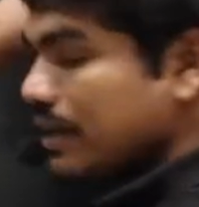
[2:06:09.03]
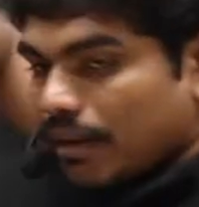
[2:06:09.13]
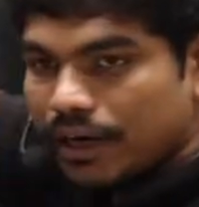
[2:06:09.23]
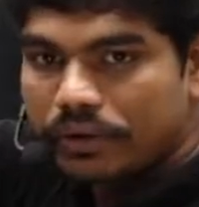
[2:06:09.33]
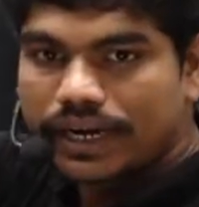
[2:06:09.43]

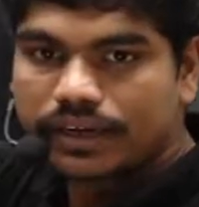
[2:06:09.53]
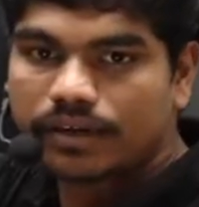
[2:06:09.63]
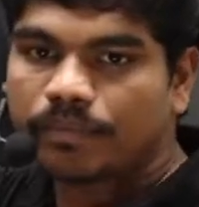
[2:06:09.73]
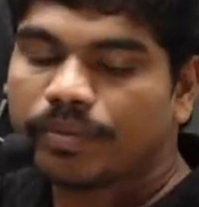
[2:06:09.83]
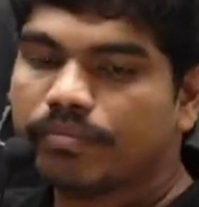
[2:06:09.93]
W net,
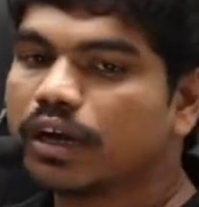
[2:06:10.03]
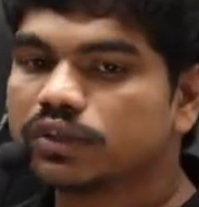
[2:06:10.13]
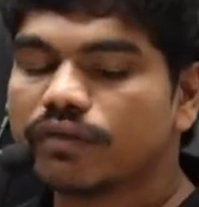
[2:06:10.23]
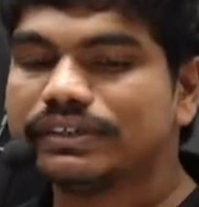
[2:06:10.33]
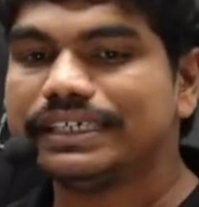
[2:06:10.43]
because
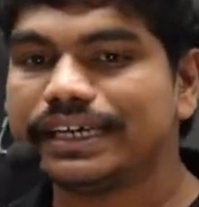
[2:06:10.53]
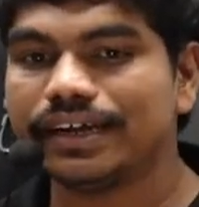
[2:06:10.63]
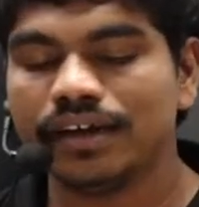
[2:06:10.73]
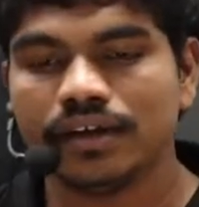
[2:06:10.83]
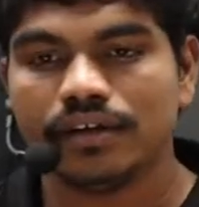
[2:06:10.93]
of reheating,
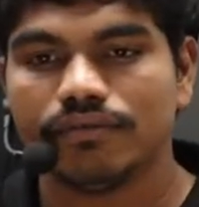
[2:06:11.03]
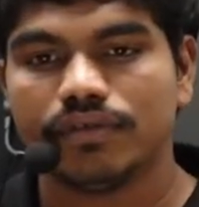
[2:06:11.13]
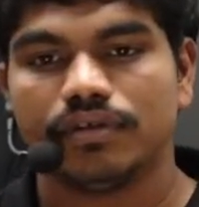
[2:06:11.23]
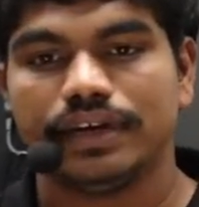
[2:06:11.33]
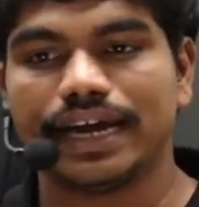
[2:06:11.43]

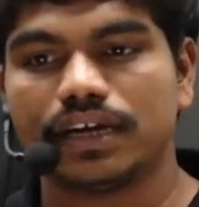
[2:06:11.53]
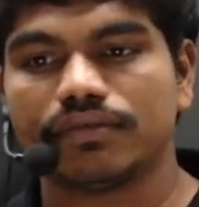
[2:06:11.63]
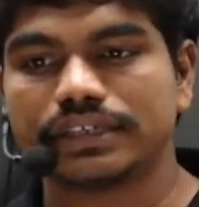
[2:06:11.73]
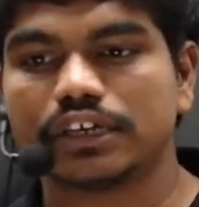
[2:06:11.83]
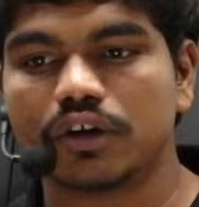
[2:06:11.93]
net
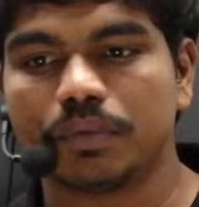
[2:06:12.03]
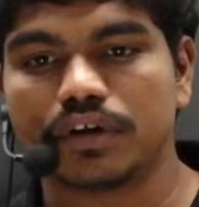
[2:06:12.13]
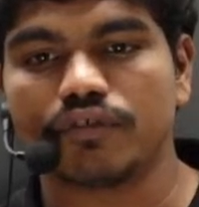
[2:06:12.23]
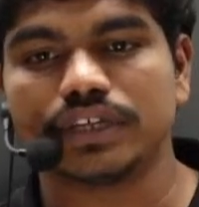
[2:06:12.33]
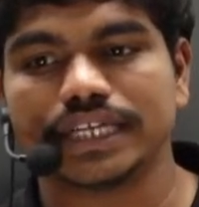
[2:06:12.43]
work output
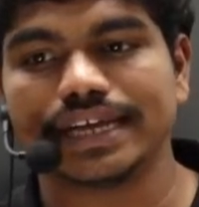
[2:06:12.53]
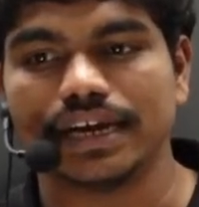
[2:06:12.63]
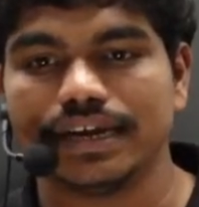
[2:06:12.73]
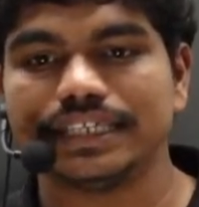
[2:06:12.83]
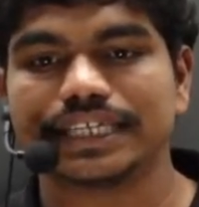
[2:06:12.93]
of the
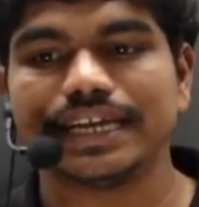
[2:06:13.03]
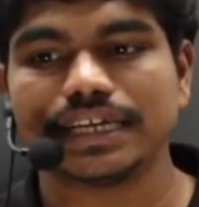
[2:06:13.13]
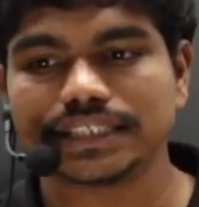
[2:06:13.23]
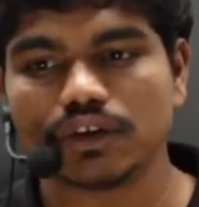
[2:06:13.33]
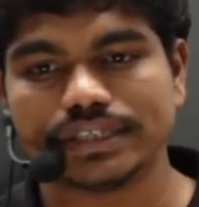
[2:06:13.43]
cycle is
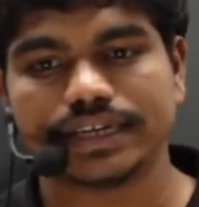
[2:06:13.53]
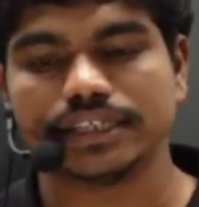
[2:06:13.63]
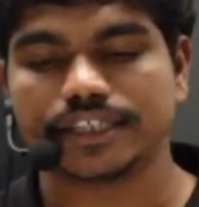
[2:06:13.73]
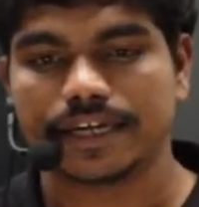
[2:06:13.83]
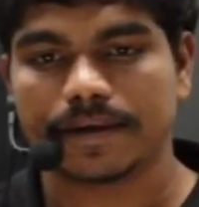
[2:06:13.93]
increasing or decreasing?